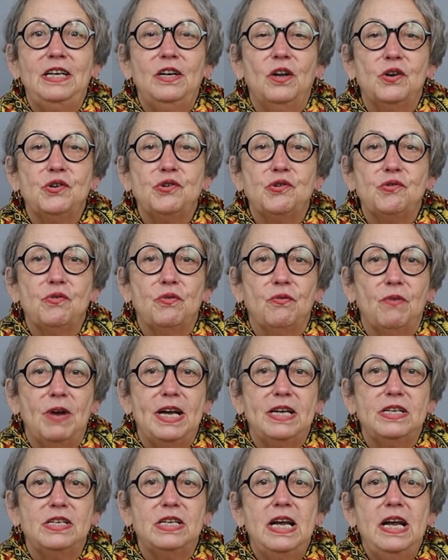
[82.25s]
larger
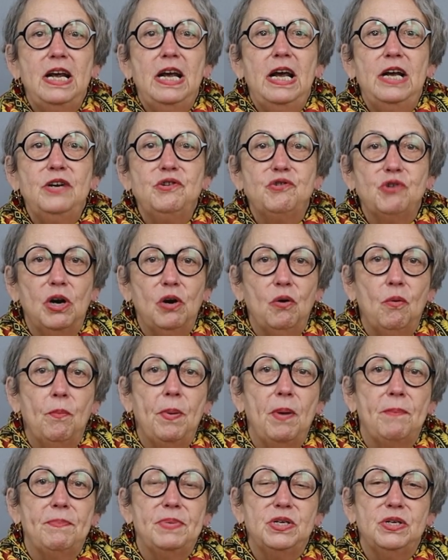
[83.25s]
threads and general
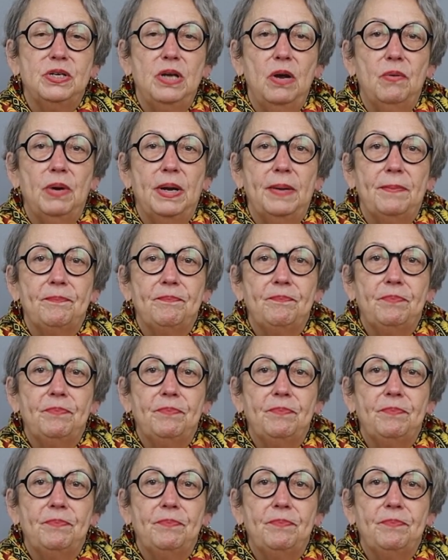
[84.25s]
purpose sewing.